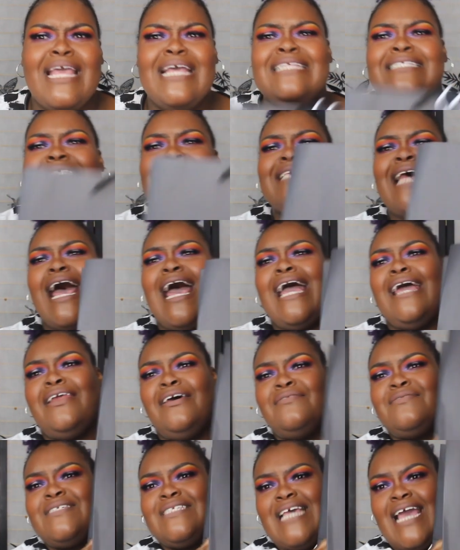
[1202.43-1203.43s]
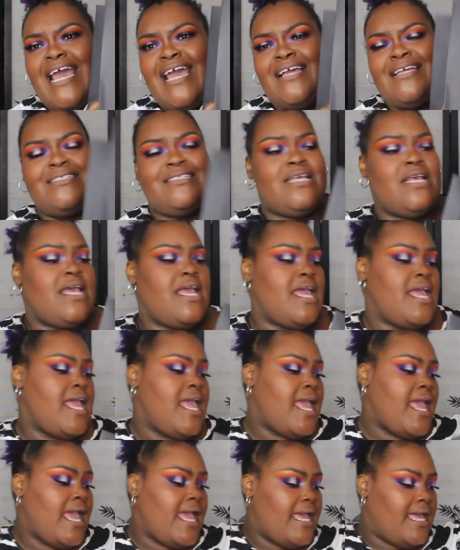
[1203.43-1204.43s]
inside of Saks.
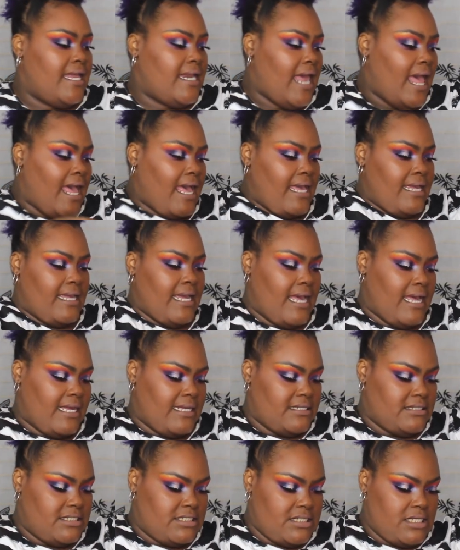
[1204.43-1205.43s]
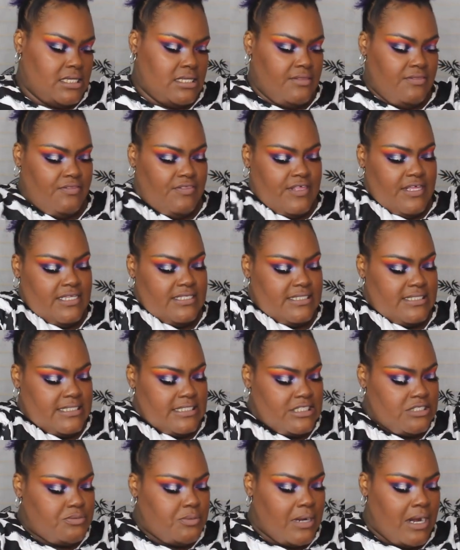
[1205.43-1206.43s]
And I got this.
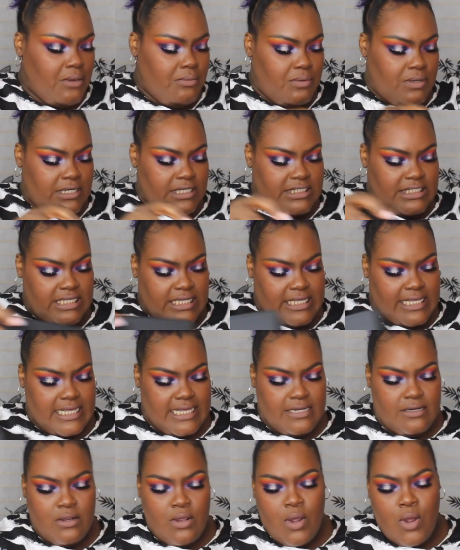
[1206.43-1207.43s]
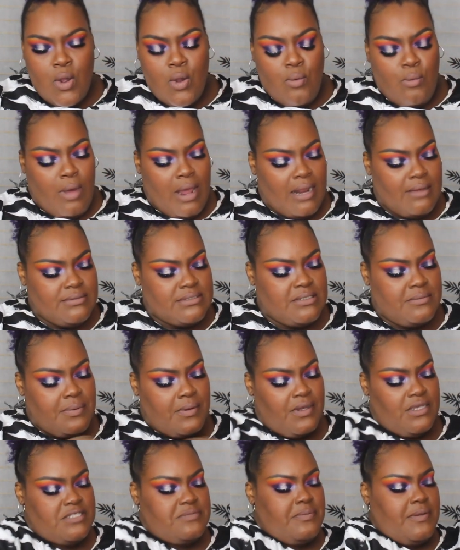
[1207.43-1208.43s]
This is what I wanted to get while I was in
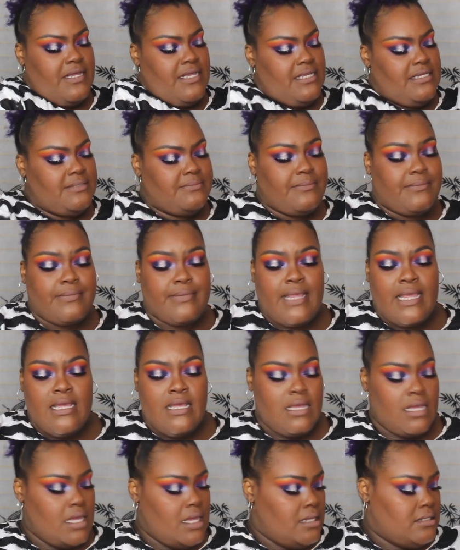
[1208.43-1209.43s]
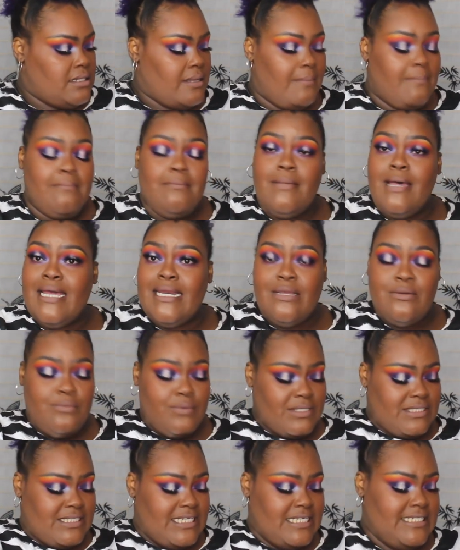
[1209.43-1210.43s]
Paris, but the money
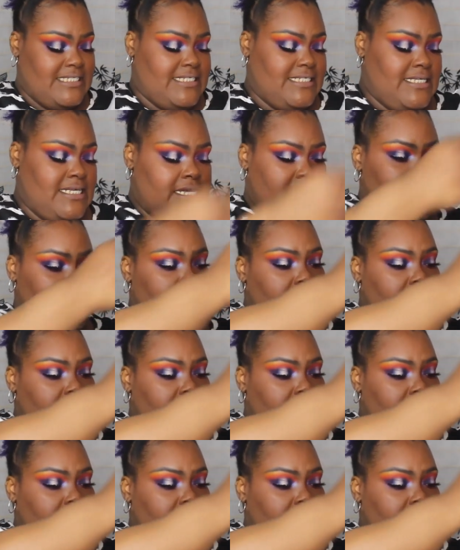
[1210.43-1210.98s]
wasn't.